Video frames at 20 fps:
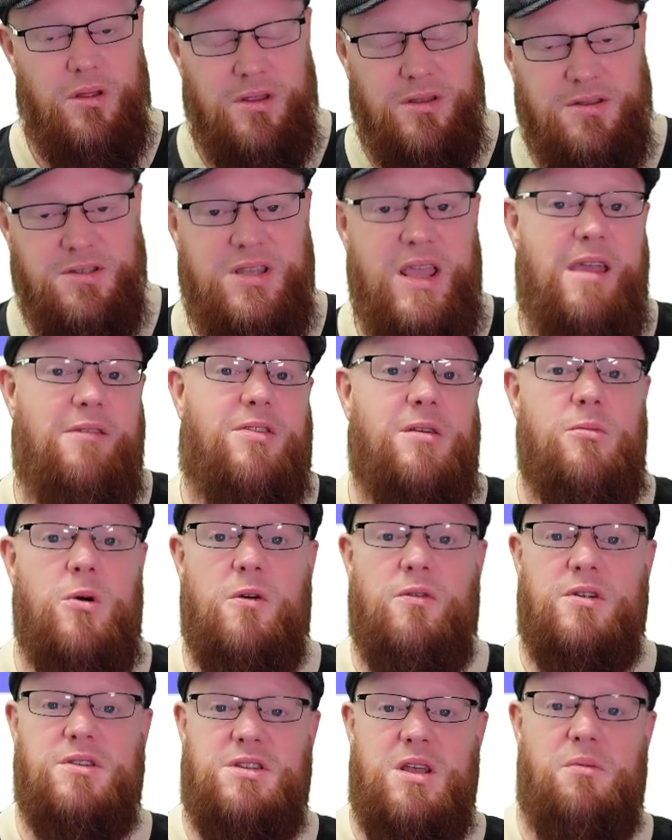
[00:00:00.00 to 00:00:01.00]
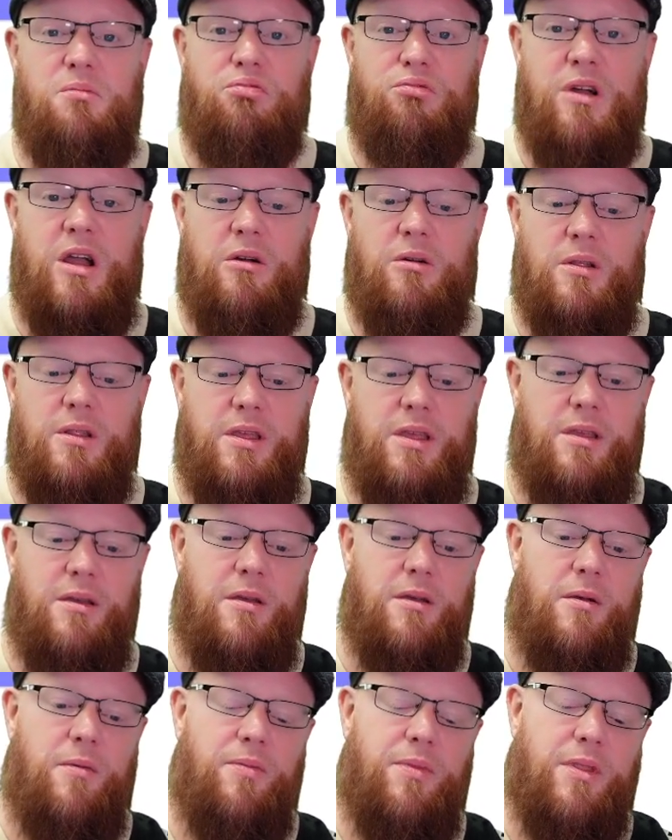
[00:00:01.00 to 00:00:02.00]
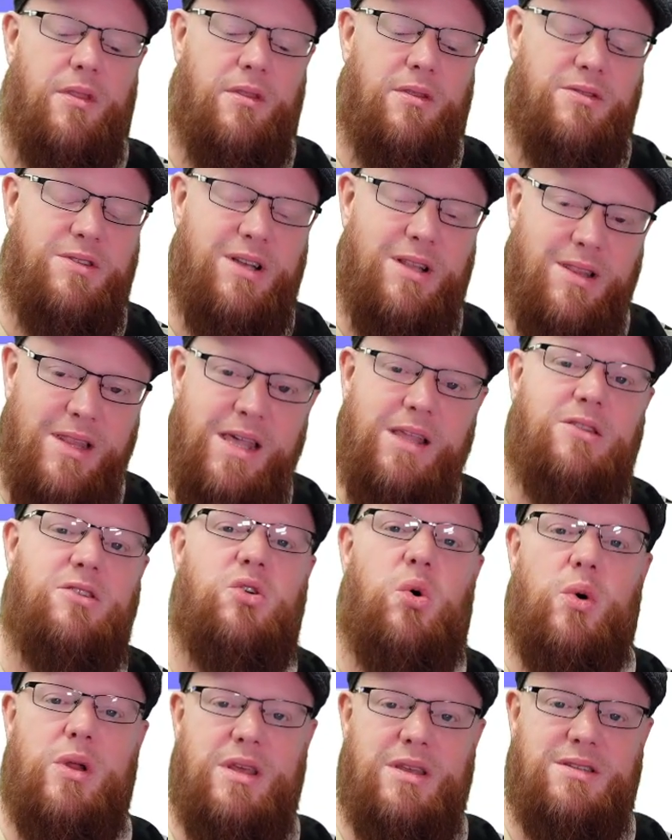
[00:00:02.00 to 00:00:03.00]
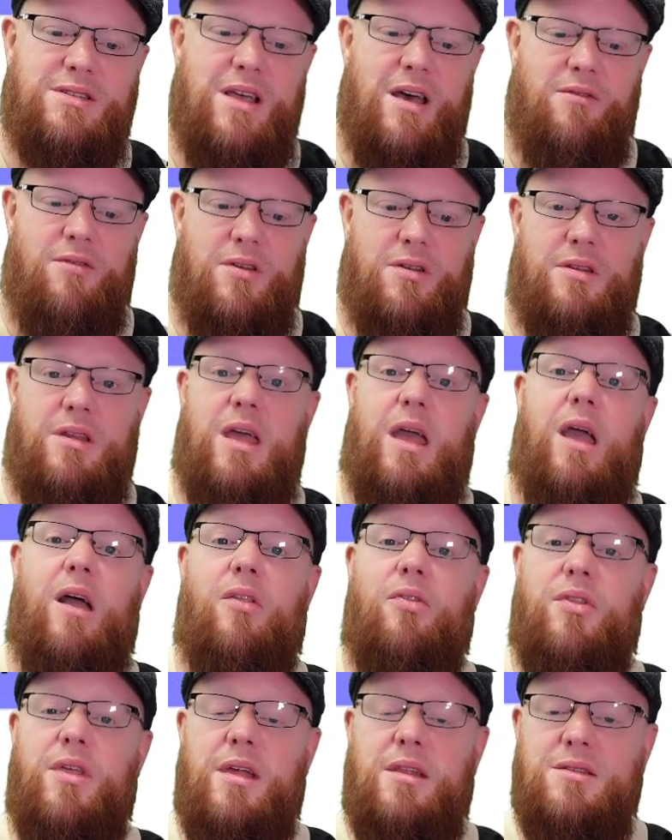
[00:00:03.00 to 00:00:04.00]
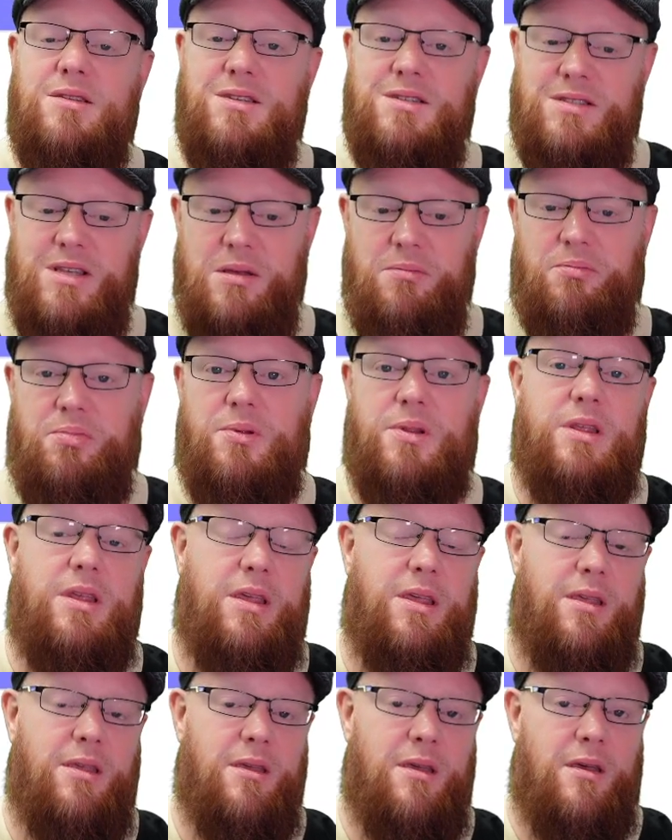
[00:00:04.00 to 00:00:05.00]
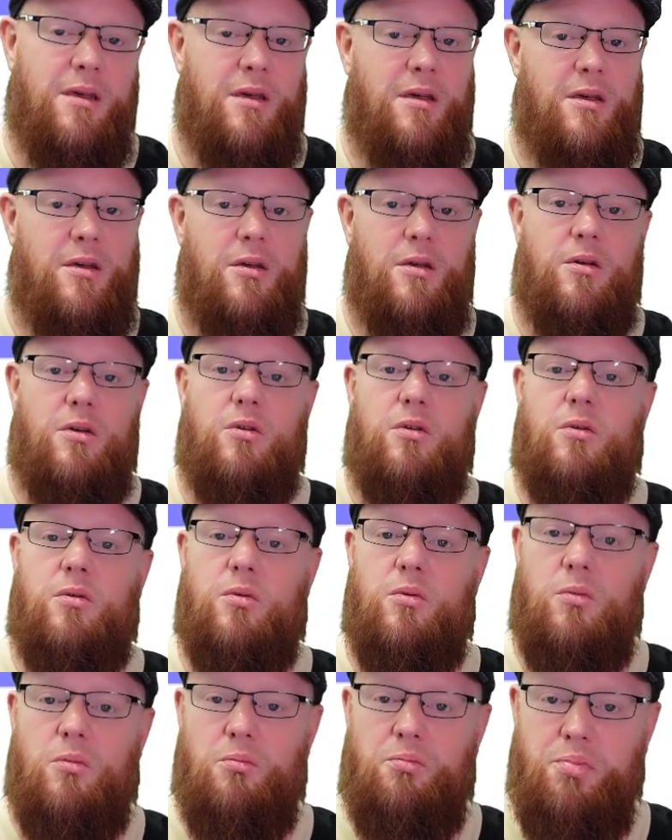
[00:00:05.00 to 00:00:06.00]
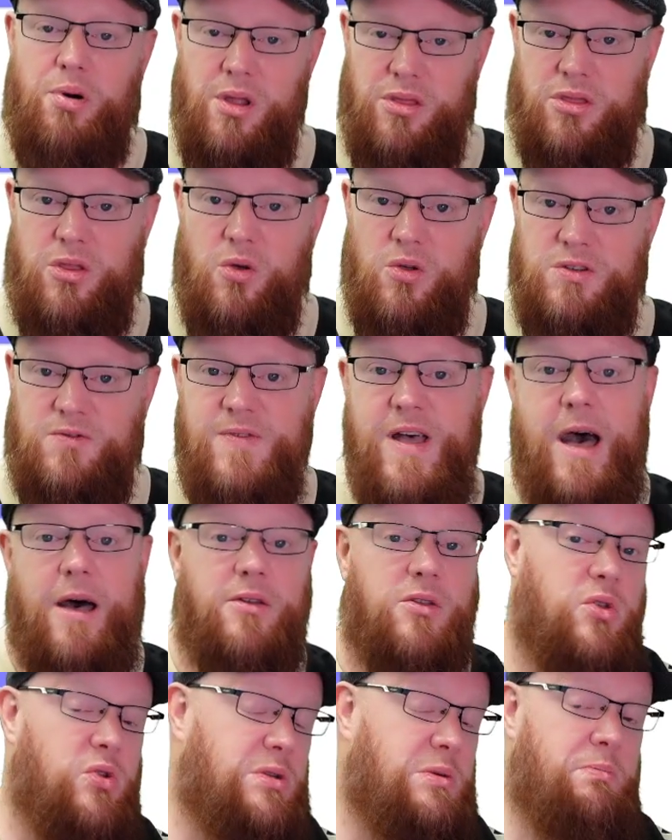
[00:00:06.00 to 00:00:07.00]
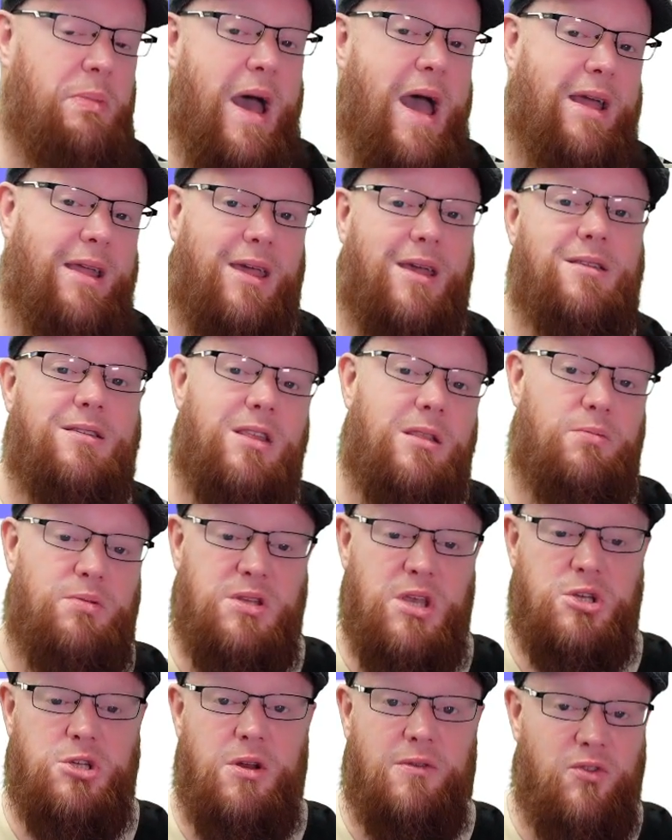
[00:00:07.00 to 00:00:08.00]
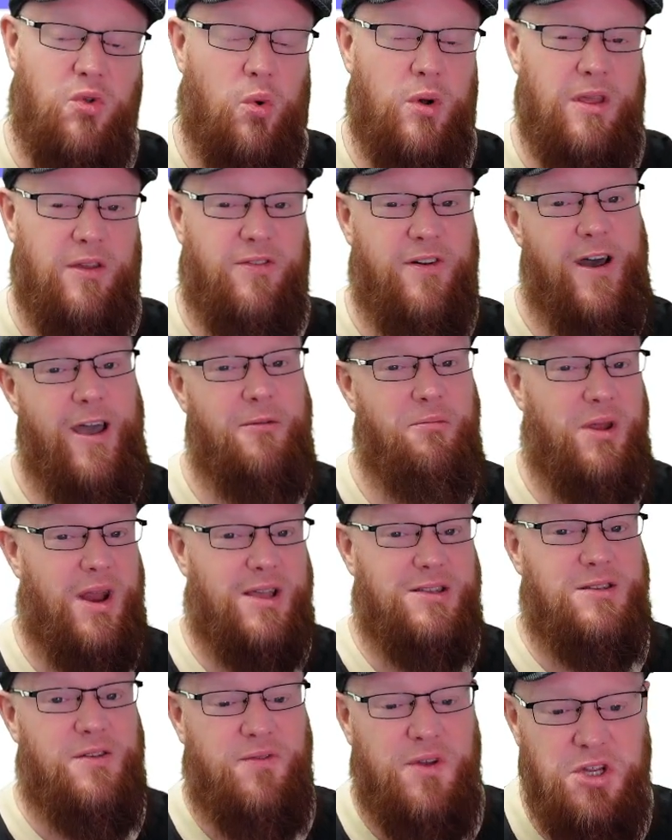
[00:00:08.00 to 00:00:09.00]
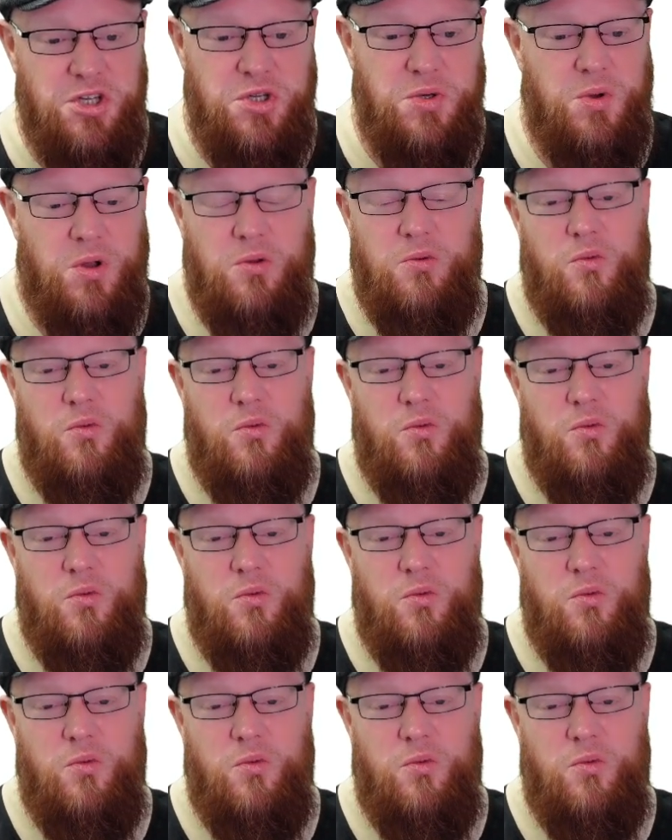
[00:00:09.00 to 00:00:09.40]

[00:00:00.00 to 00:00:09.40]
save them over temporarily, delete 27, and then simply put those values back into the position of 25. But as a visual,